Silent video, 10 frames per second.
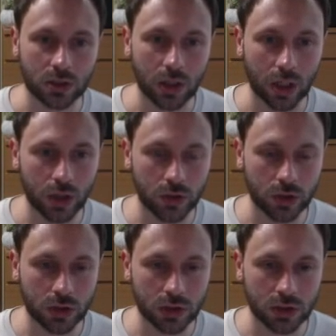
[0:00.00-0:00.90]

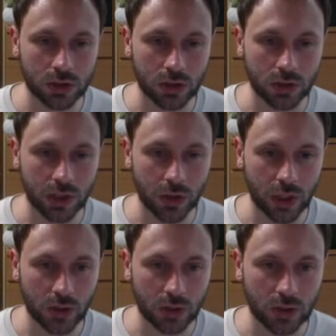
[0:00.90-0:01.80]
our
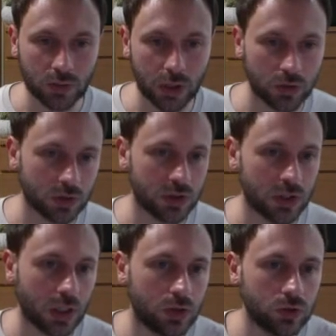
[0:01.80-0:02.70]
director Makoto
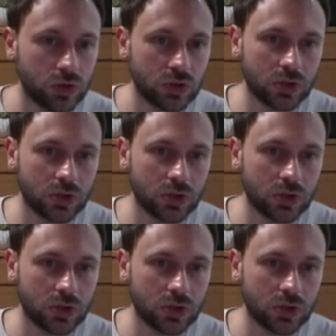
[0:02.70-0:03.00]
Shinkai used